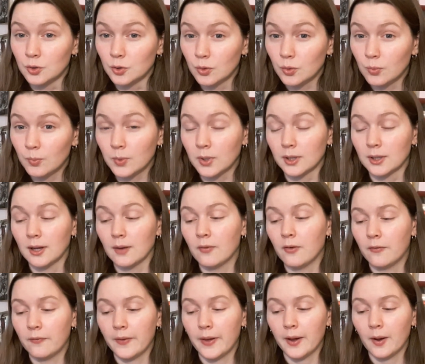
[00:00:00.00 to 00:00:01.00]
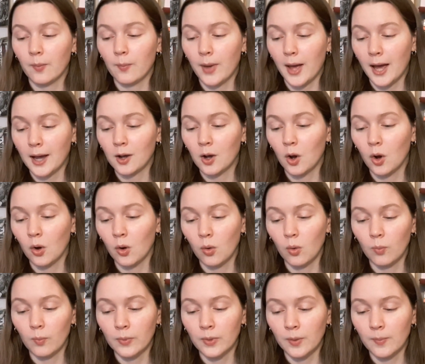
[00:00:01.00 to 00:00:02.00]
doomed love affair back
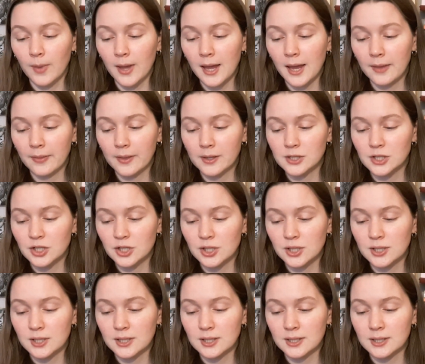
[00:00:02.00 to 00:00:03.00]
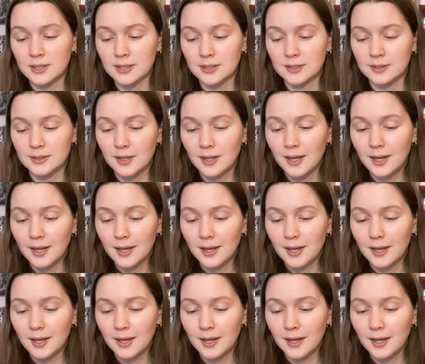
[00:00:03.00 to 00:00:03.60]
home. The man that she is